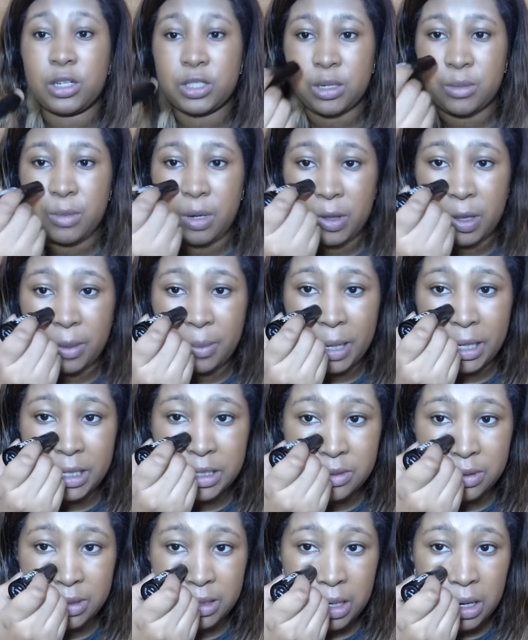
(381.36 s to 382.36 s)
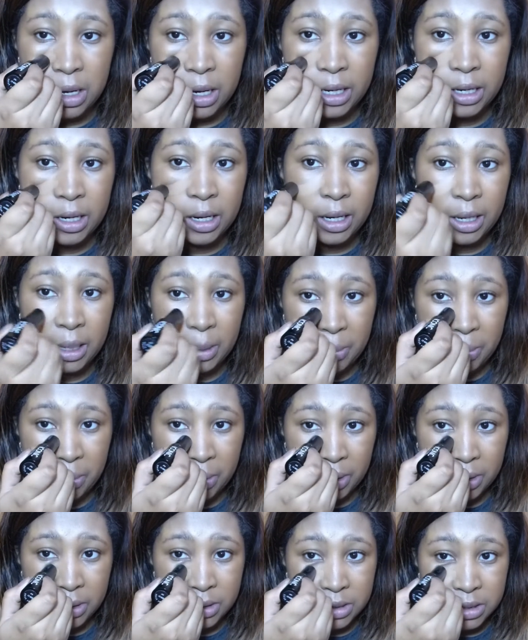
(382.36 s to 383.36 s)
gosh, I'm not the best with highlight,
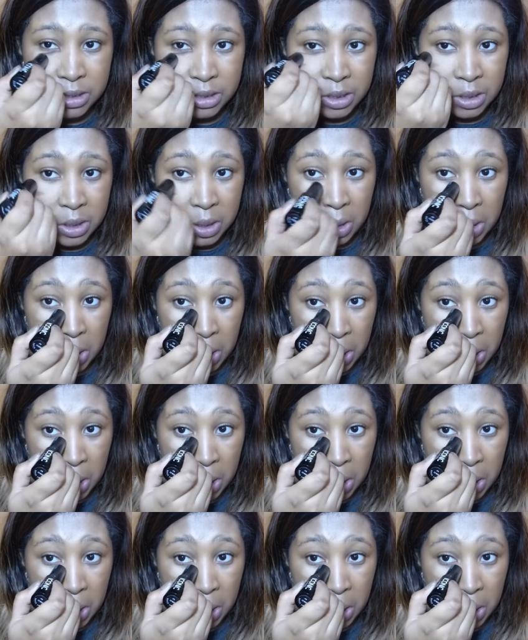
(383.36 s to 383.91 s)
but...